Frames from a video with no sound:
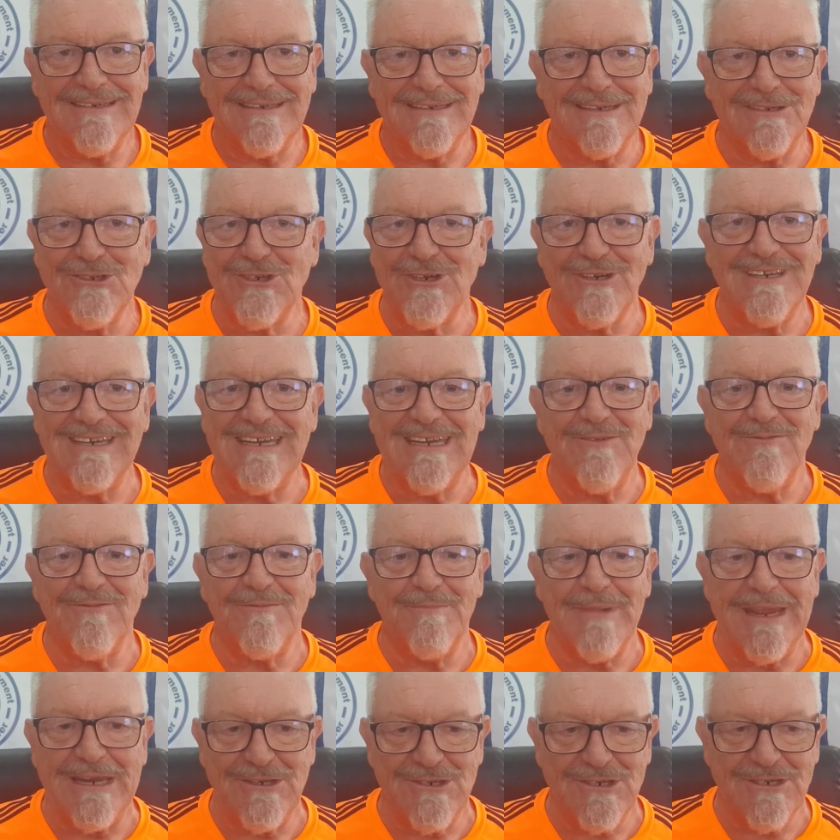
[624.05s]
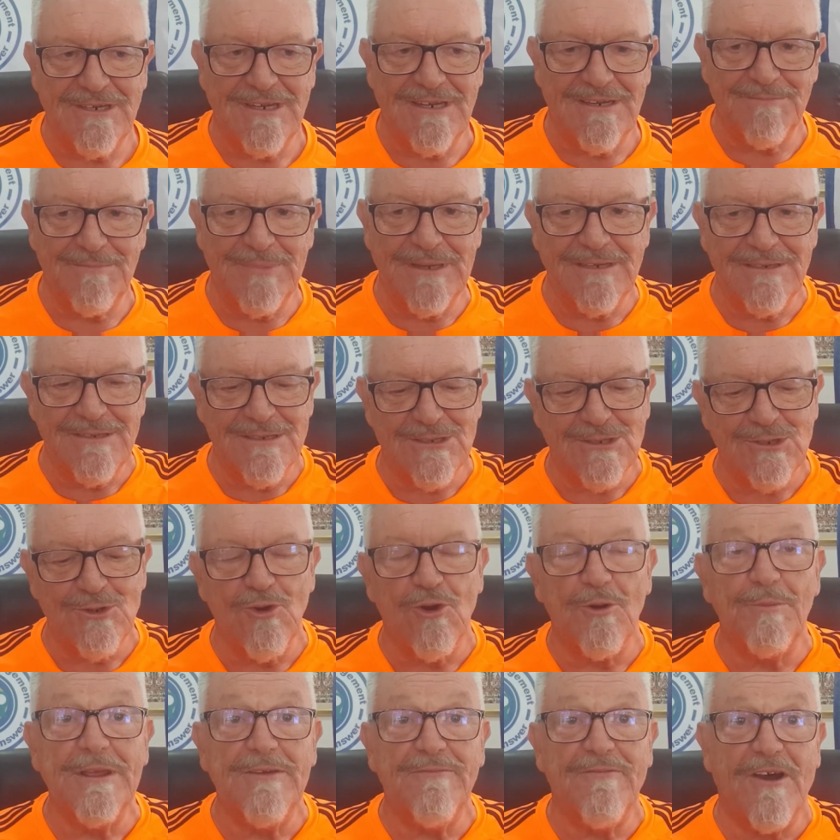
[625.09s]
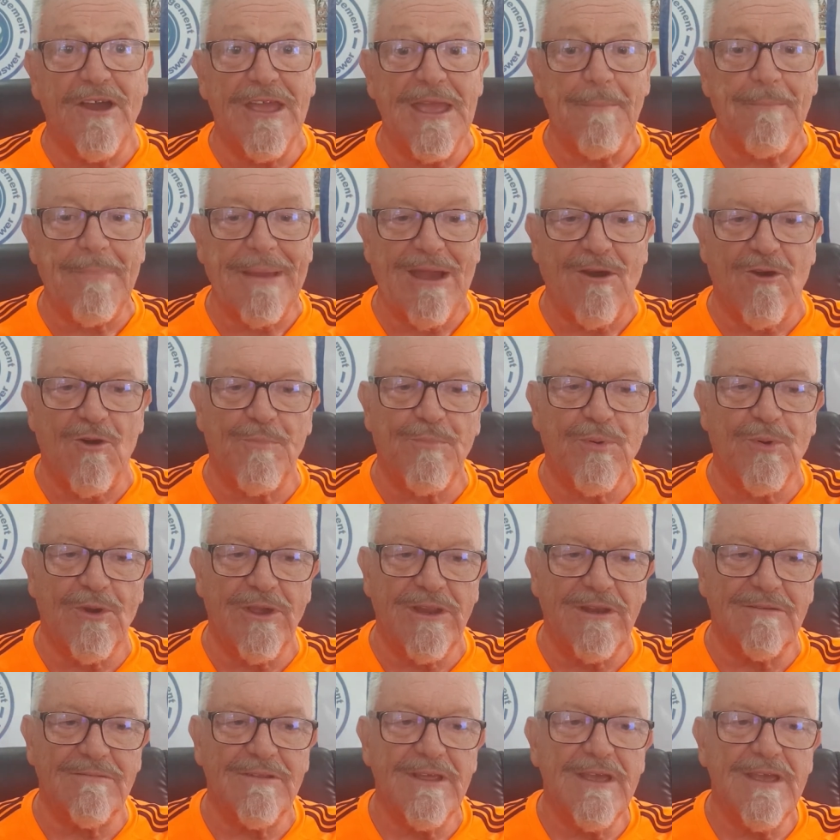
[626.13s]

I shouldn't even mention it, because it's normally via PowerPoint,